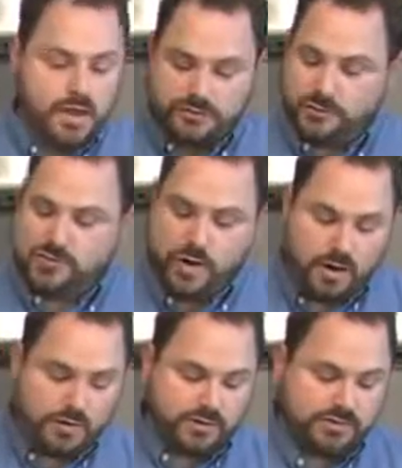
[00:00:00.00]
So with the
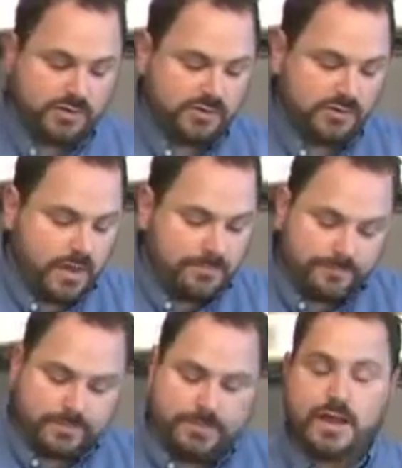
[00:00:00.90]
oranges,
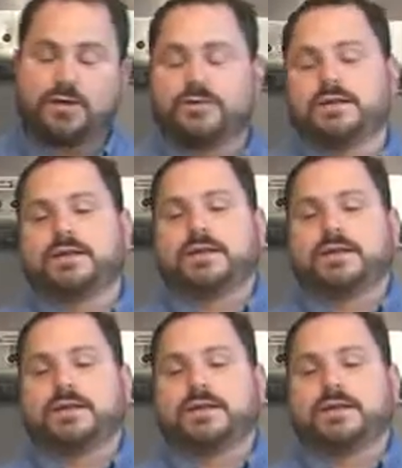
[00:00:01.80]
now